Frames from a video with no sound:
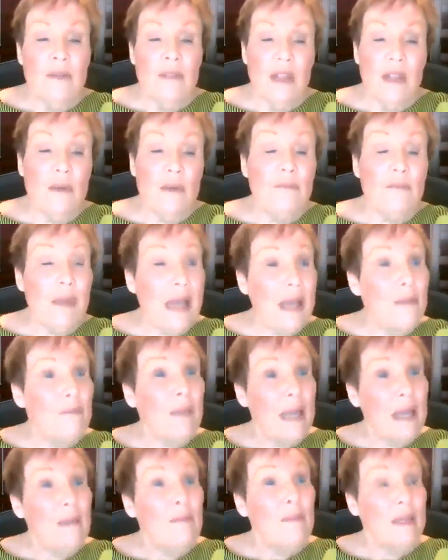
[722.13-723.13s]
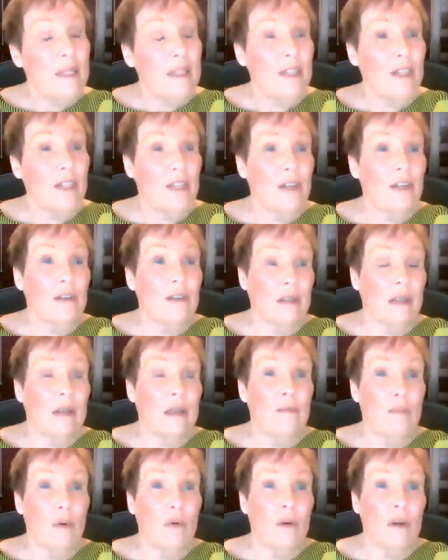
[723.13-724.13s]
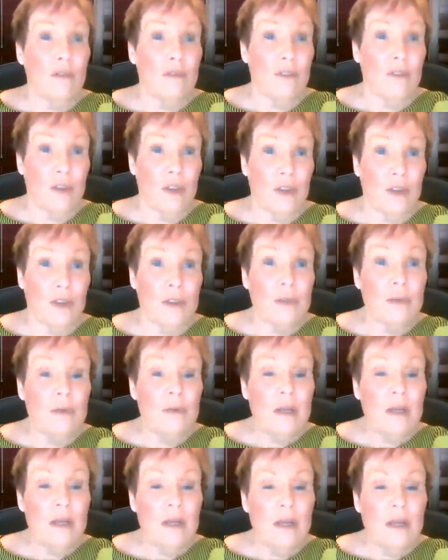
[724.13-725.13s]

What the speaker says: there may be materially more for you,